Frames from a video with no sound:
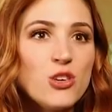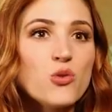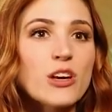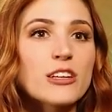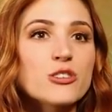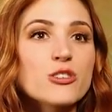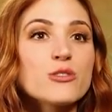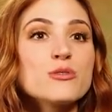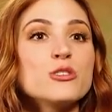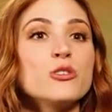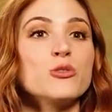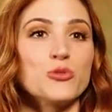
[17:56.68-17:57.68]
You can
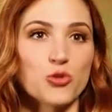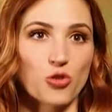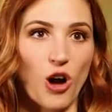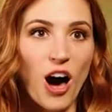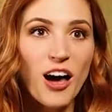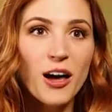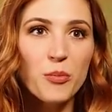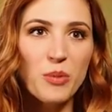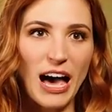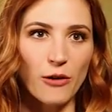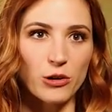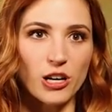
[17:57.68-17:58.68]
choose to draw a
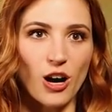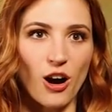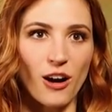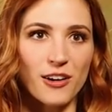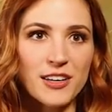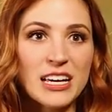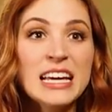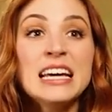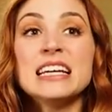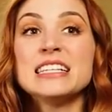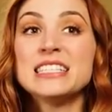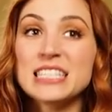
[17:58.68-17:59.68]
power card,
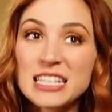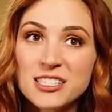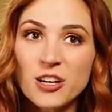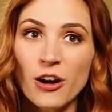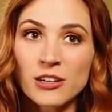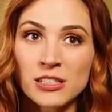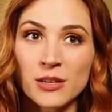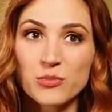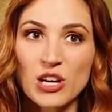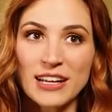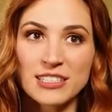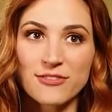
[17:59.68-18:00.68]
discard an
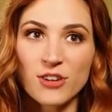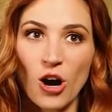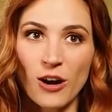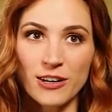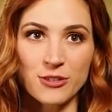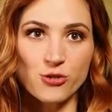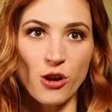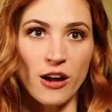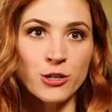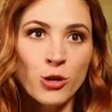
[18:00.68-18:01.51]
objective card and draw a